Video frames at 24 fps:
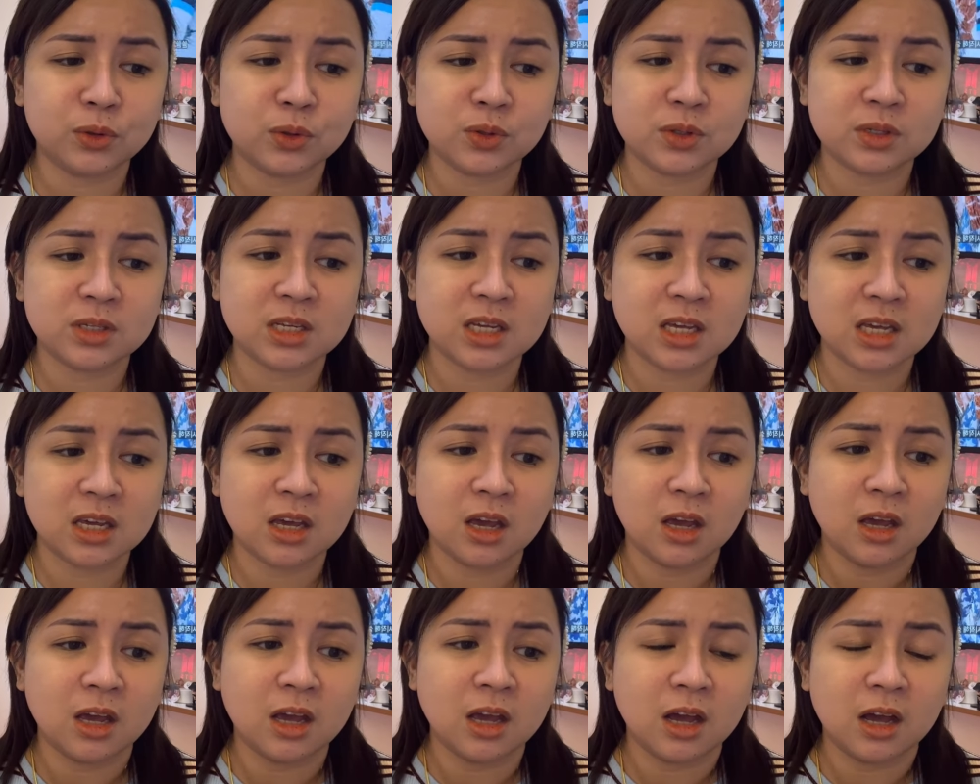to see
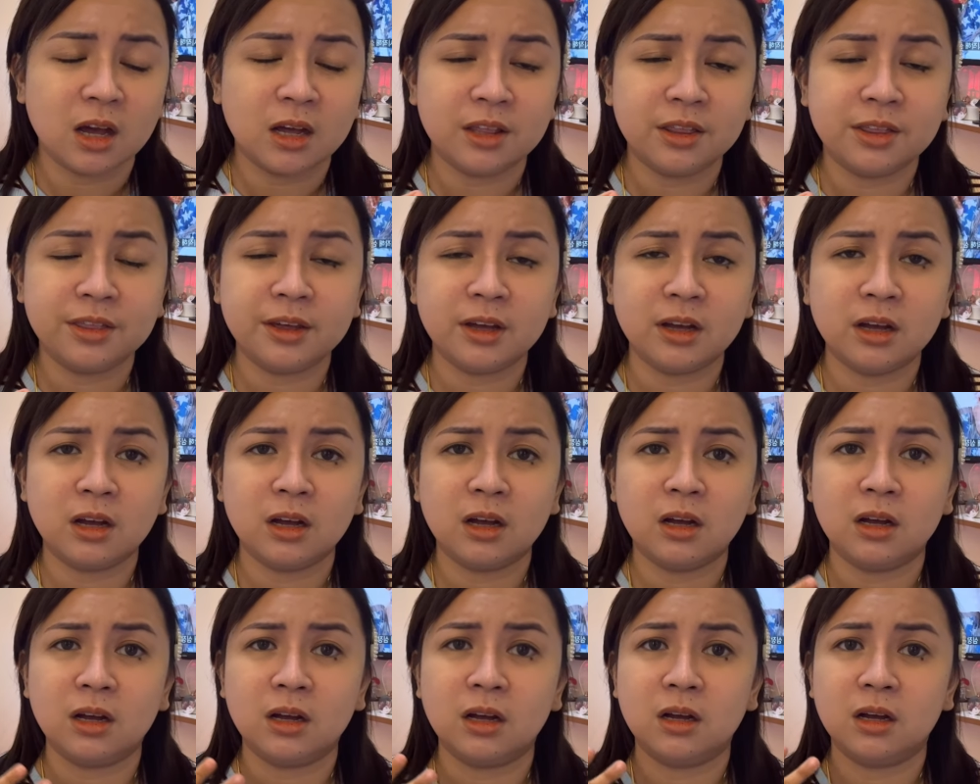
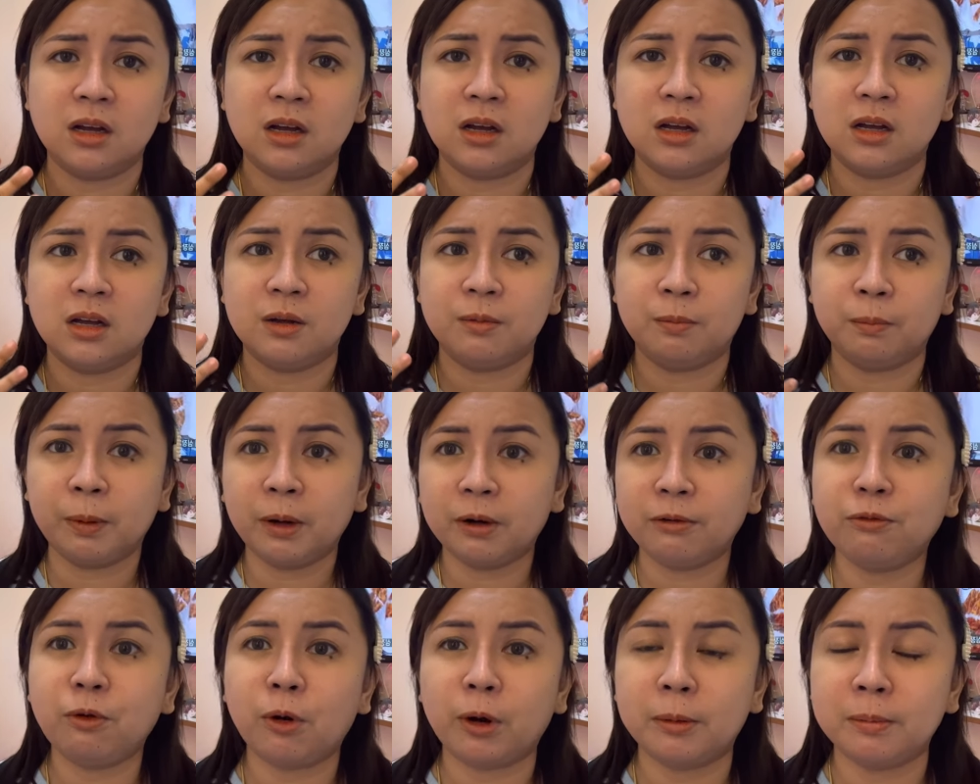the
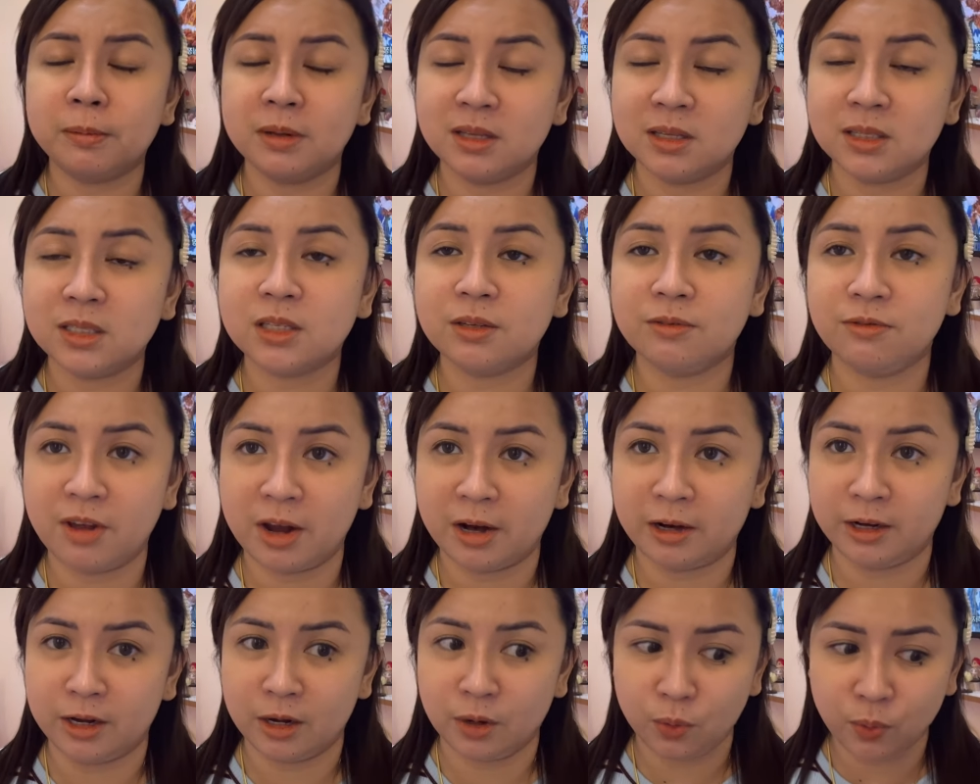performance
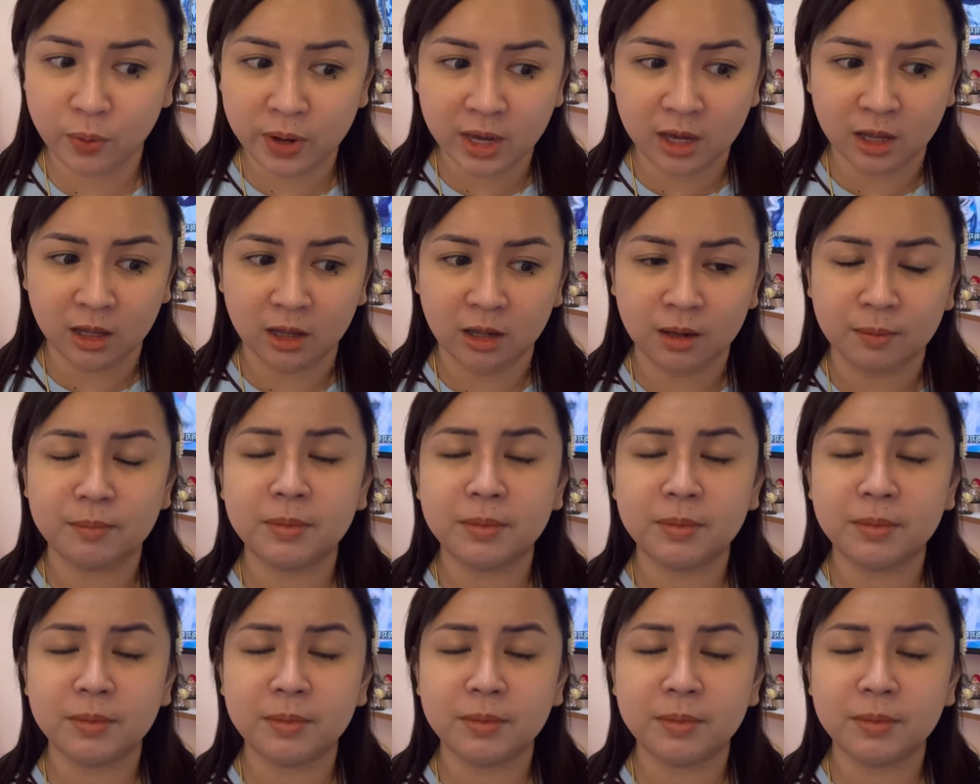very well.